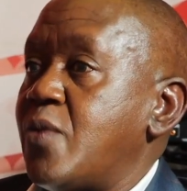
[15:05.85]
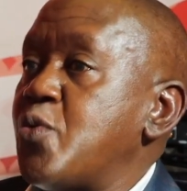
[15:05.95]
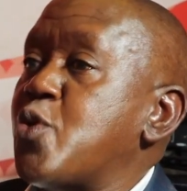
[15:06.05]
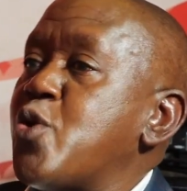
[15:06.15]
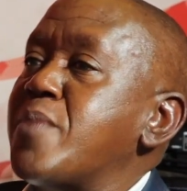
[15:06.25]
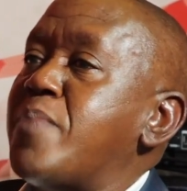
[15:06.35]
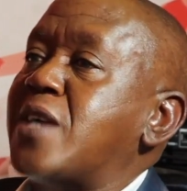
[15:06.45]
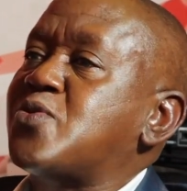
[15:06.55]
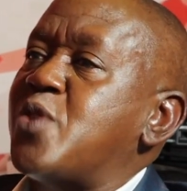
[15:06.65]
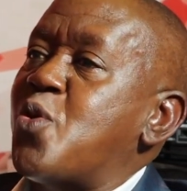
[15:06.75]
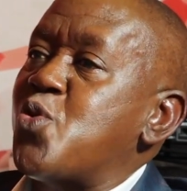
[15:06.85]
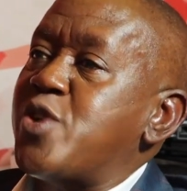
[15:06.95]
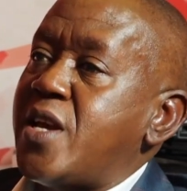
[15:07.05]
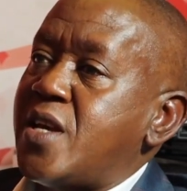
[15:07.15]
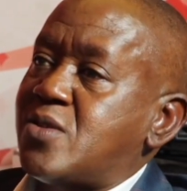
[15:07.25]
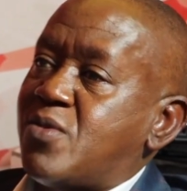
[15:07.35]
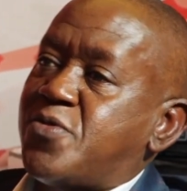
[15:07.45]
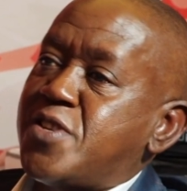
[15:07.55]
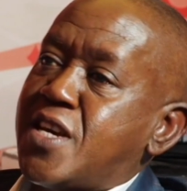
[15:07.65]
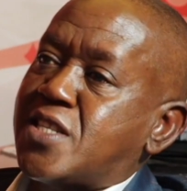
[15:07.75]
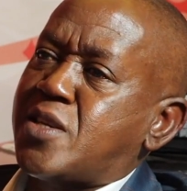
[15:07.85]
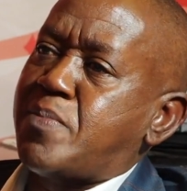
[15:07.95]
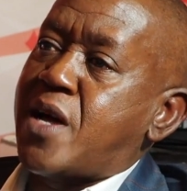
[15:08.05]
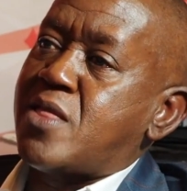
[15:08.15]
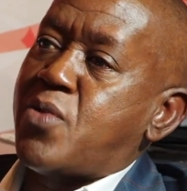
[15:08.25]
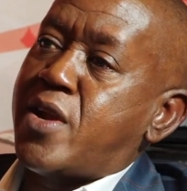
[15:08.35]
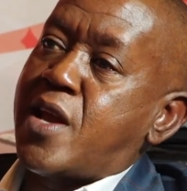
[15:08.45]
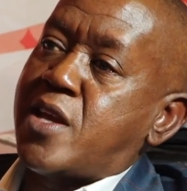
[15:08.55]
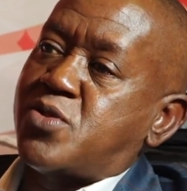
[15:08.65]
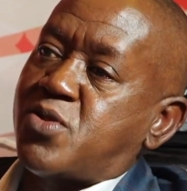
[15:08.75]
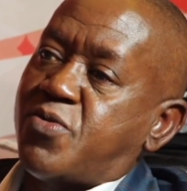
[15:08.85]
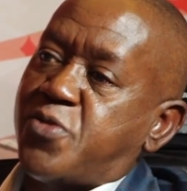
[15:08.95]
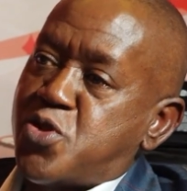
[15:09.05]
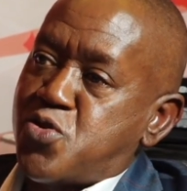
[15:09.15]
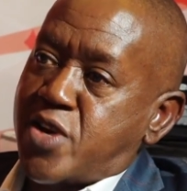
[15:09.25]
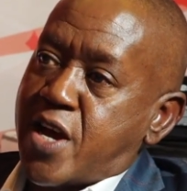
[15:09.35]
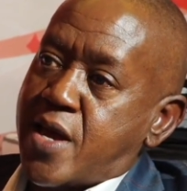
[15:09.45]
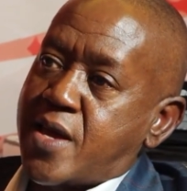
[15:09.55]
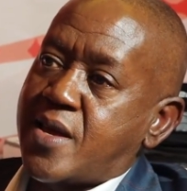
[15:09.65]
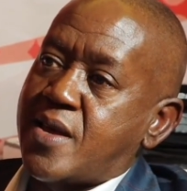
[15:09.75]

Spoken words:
we're going back to the old days of Phineas Kimathi when I drove for Hyundai,